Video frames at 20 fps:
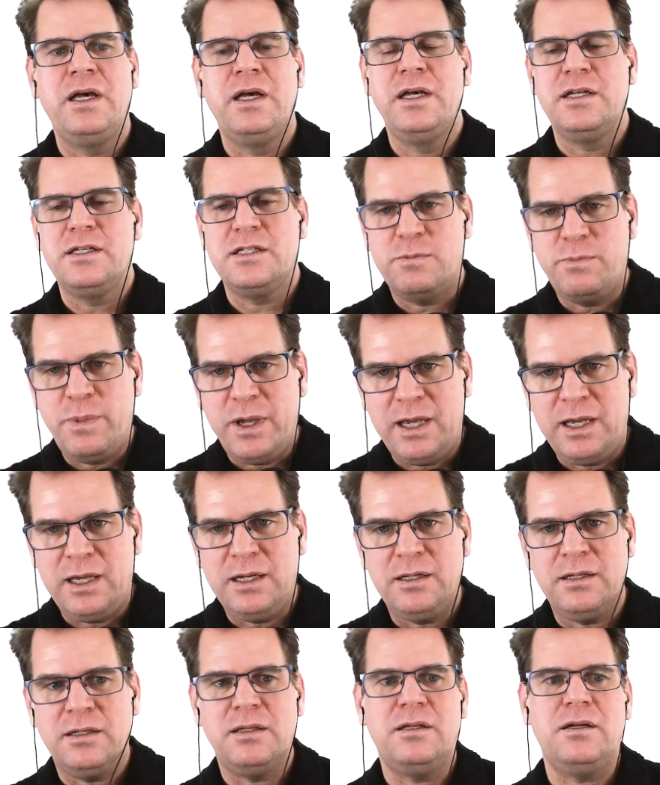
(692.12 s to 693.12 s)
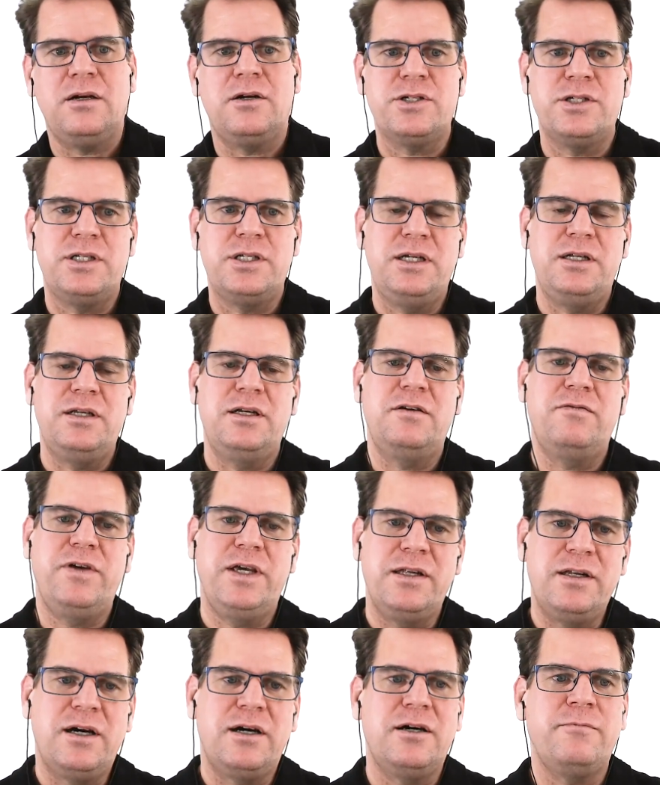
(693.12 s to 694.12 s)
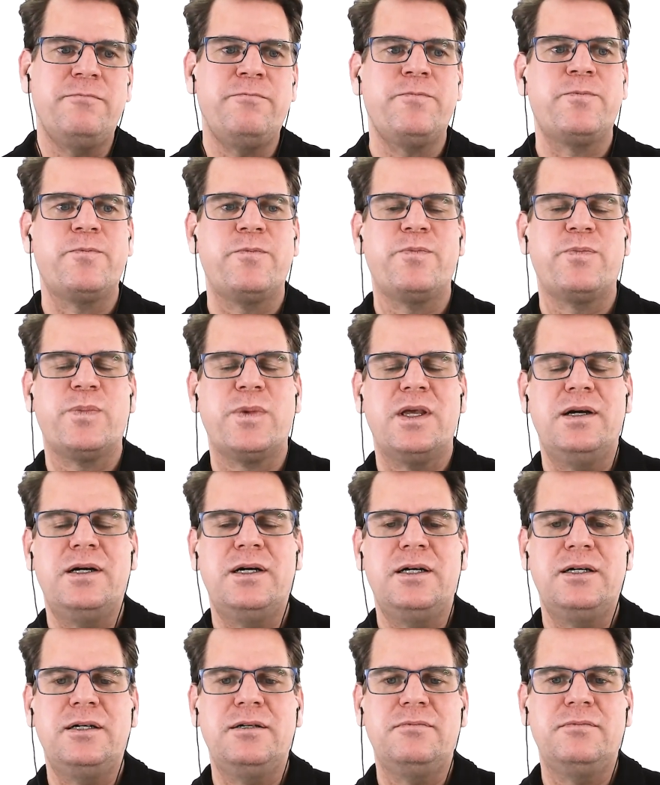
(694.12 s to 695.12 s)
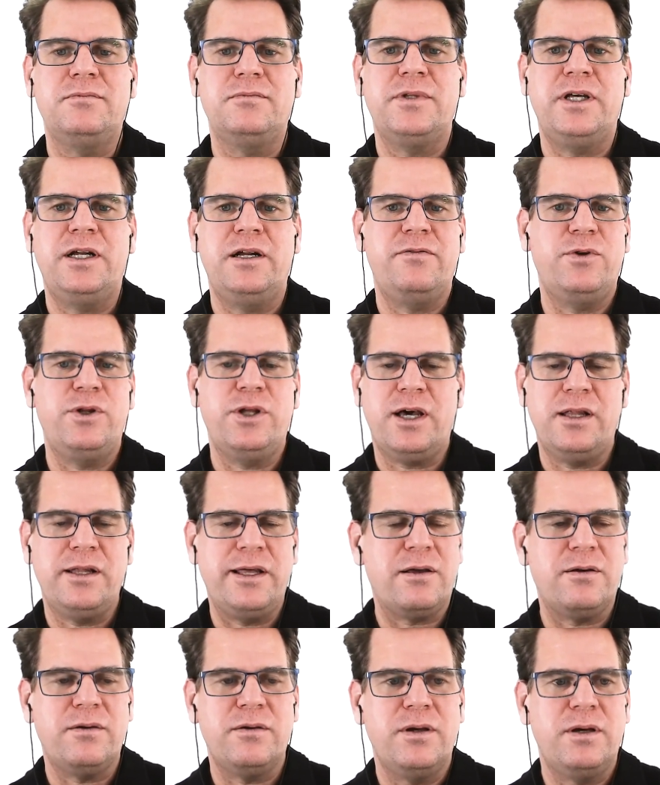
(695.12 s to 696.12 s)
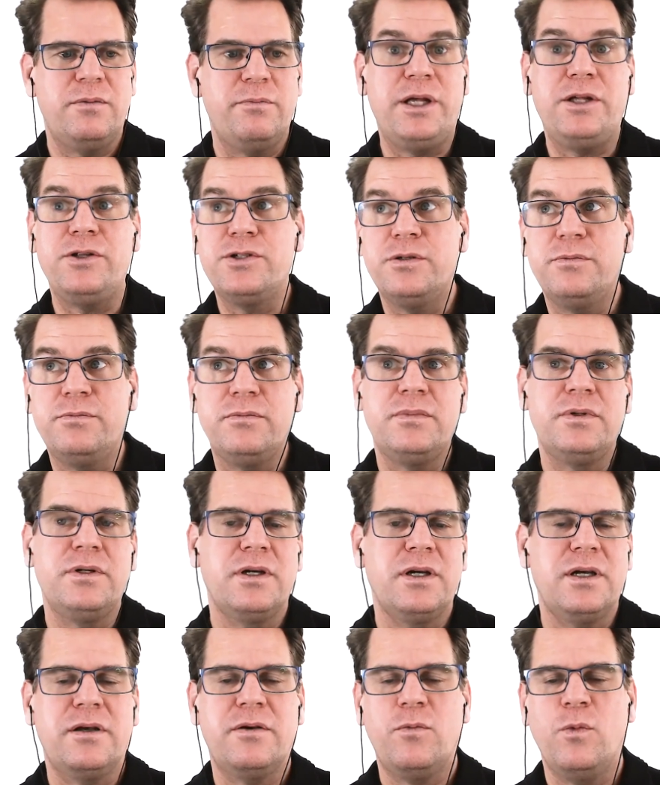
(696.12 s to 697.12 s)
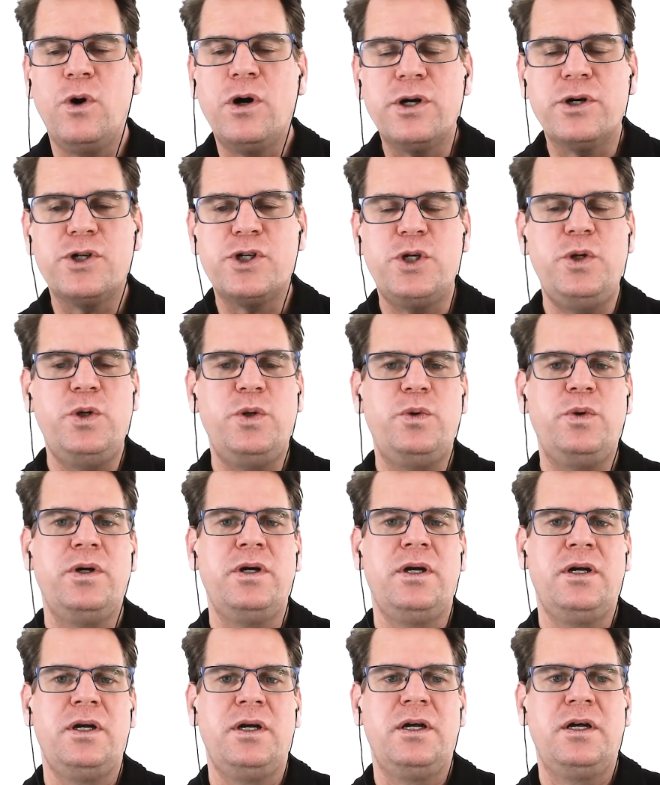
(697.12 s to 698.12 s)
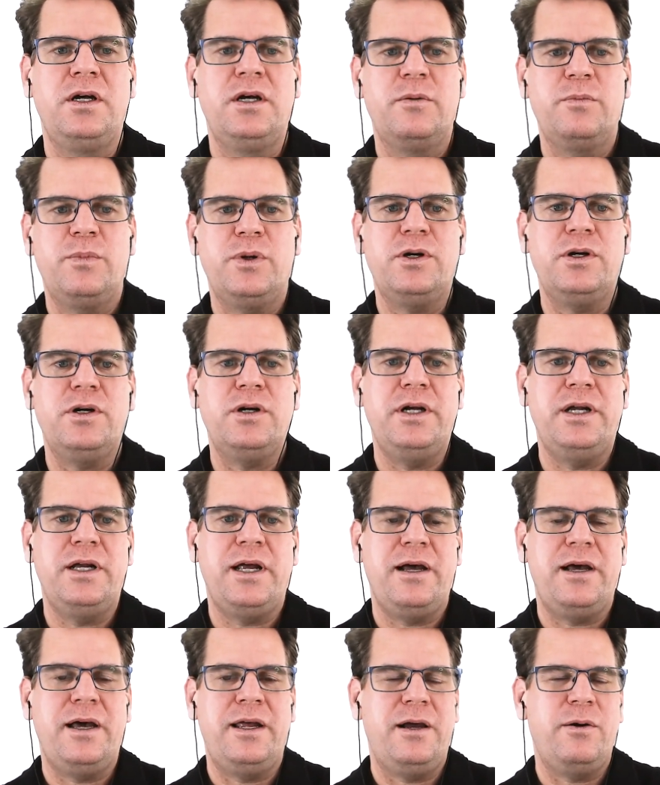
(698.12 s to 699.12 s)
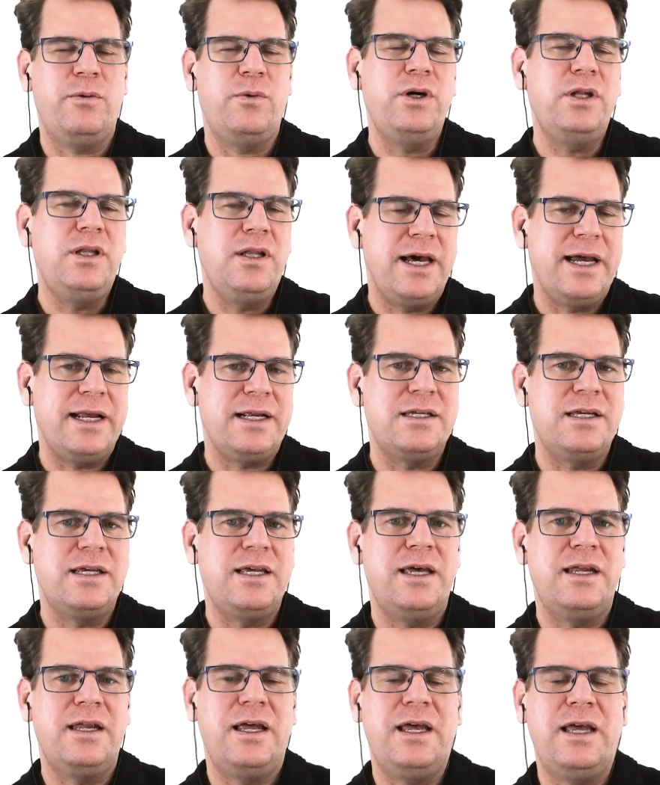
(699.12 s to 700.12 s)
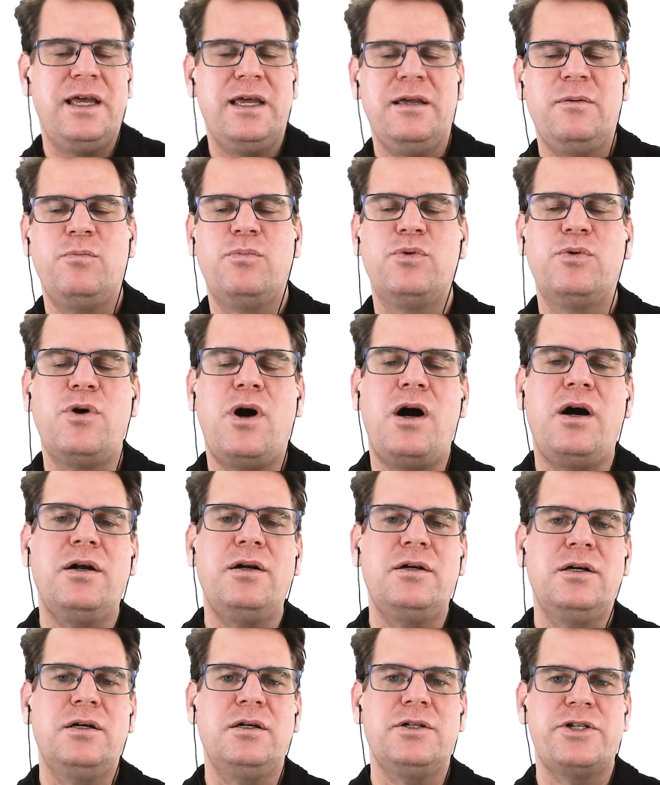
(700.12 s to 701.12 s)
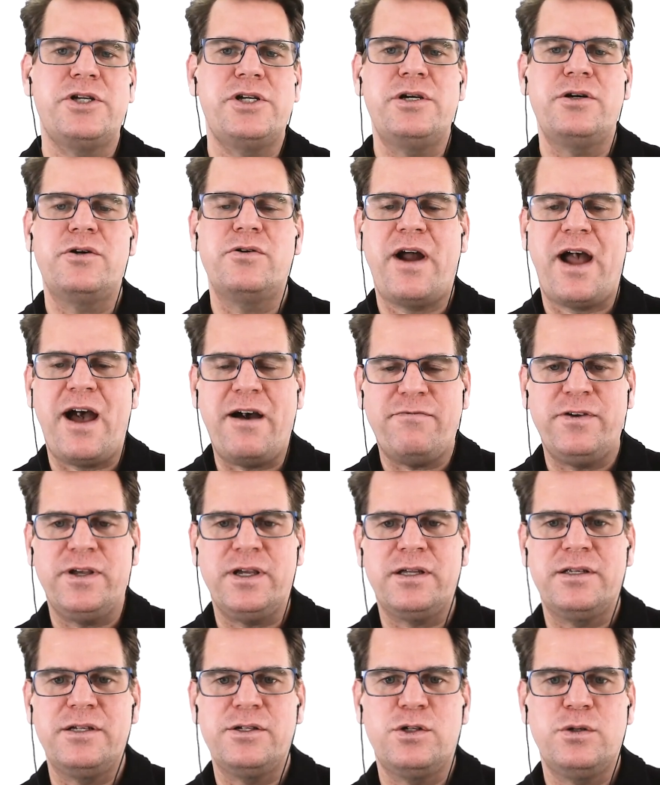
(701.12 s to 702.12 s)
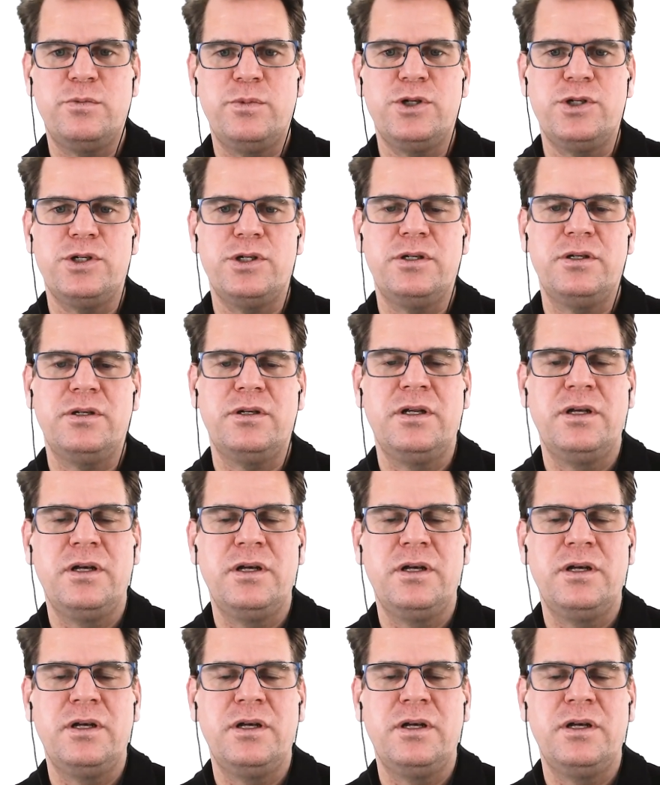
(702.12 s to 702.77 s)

Spain, Argentina, Vietnam, that I've only got like Belgium, 1 or 2 per. And I would like to get a broader geographic distribution